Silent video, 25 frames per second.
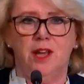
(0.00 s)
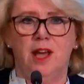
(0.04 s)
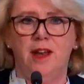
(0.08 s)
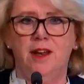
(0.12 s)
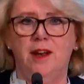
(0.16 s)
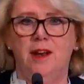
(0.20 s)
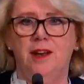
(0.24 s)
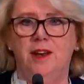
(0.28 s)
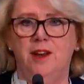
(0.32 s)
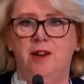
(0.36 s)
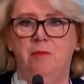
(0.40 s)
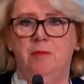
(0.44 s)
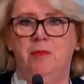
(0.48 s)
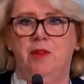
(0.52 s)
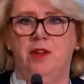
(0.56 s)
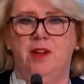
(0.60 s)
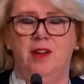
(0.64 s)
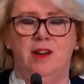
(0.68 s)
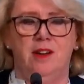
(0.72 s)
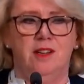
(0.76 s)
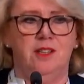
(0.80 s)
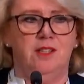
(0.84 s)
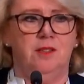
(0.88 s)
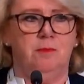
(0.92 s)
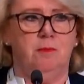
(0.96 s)
suddenly
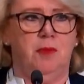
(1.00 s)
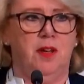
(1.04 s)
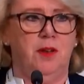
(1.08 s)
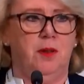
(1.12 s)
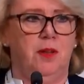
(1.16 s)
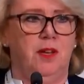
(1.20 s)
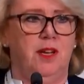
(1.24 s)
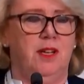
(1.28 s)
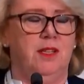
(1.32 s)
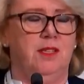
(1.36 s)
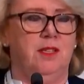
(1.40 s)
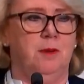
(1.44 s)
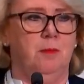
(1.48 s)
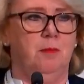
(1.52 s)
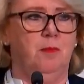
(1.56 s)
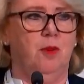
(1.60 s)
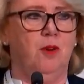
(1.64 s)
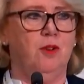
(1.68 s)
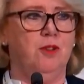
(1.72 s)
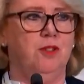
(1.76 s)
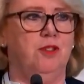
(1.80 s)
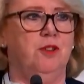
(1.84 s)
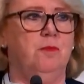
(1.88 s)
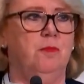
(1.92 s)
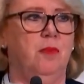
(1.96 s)
appears, but it's
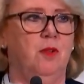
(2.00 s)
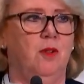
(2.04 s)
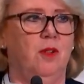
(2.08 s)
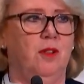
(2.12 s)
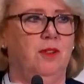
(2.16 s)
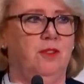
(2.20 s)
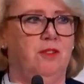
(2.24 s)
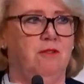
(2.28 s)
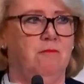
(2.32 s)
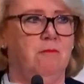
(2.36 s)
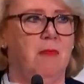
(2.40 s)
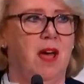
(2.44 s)
impossible